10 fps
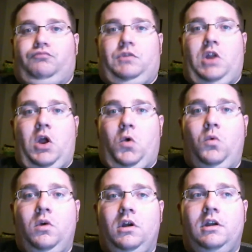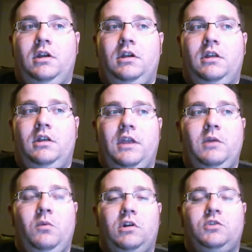No.
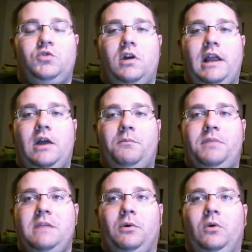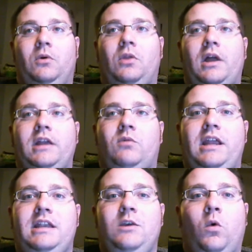They want to trot out people like
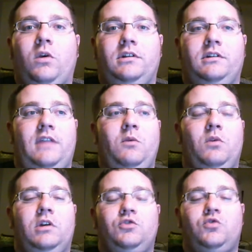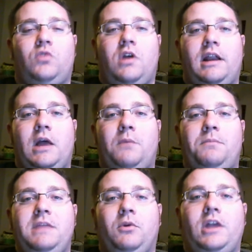Randy Orton. They want to trot out
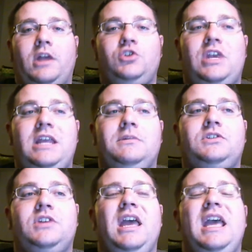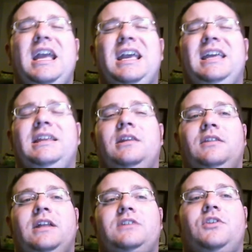people like Sheamus. And
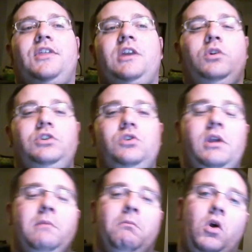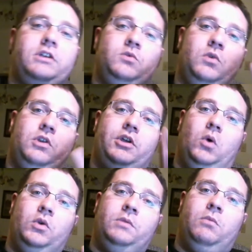that's the thing. Once you get marked as one of the
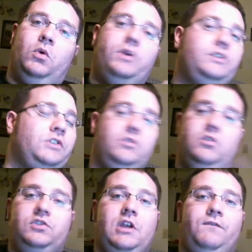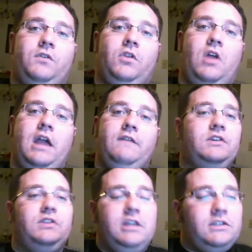Golden Boys, you're set for life,
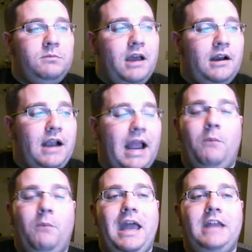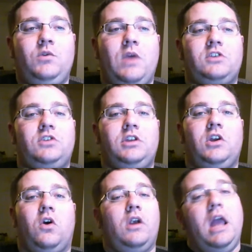because it doesn't matter how bad you actually
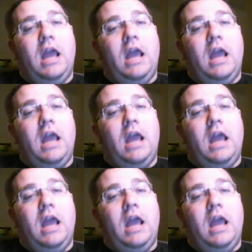are,